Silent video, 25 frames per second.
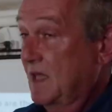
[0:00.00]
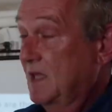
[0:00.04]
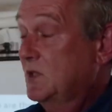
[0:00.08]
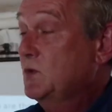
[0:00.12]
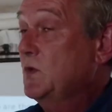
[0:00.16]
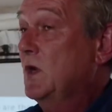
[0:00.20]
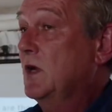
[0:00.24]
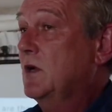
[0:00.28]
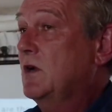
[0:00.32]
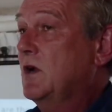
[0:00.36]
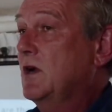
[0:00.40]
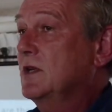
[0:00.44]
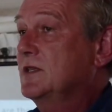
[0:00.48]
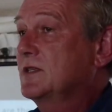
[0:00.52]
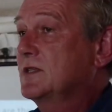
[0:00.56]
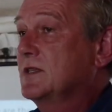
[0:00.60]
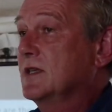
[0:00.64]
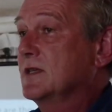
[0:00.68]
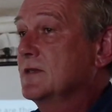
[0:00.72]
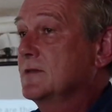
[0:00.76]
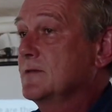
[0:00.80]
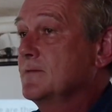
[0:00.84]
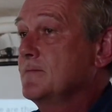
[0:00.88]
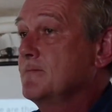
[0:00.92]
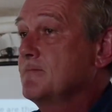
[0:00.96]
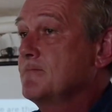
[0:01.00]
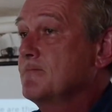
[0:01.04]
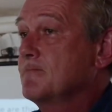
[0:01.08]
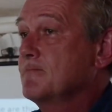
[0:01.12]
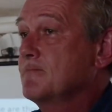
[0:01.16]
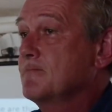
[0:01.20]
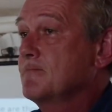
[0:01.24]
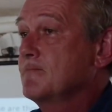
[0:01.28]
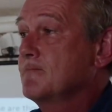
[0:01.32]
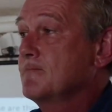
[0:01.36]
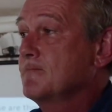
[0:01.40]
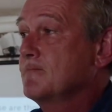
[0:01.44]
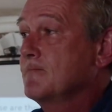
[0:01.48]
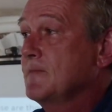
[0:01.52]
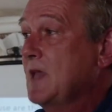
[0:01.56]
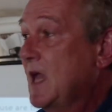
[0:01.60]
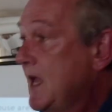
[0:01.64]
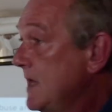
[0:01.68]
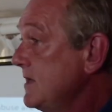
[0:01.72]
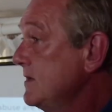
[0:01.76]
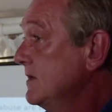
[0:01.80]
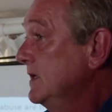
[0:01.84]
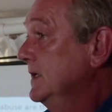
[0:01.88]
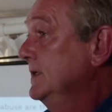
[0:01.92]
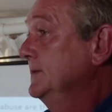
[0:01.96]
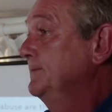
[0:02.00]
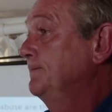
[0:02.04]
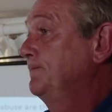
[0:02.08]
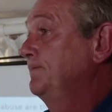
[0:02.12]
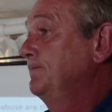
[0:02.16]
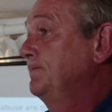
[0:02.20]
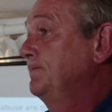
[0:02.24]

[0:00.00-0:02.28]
That's what it costs us annually.